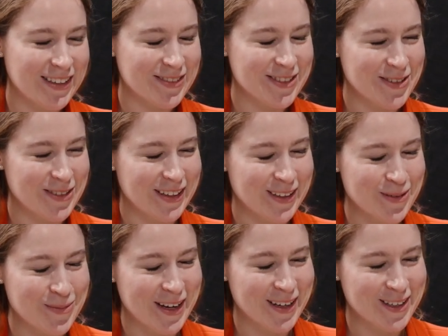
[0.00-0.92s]

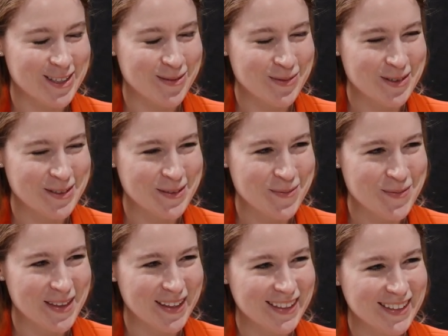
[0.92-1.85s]
$2 bag of chips or
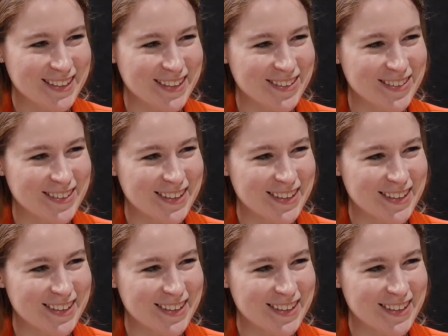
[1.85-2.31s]
something. So